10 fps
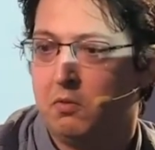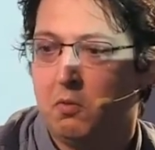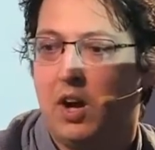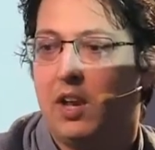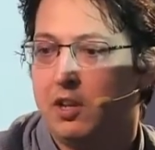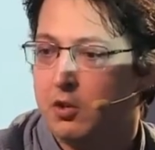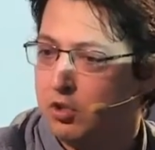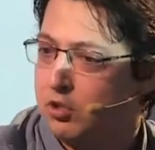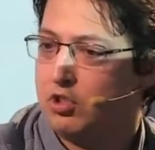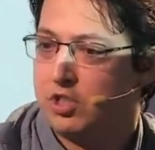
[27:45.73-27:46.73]
While in your
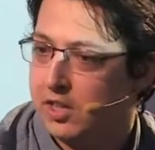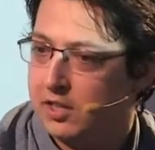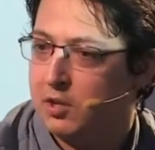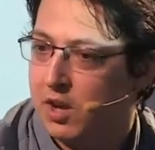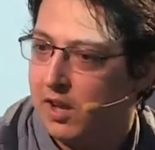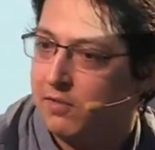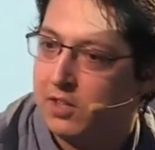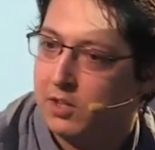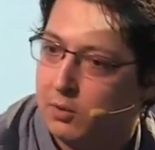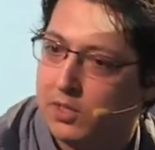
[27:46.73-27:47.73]
source data you have
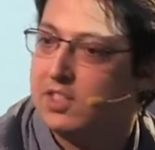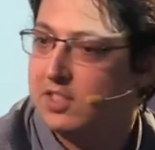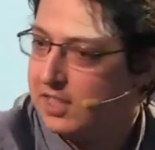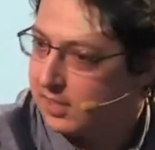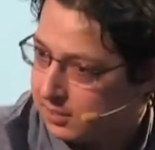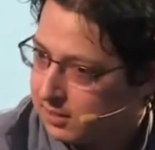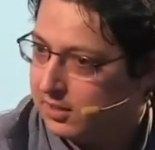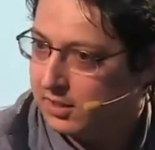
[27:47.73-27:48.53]
what is this?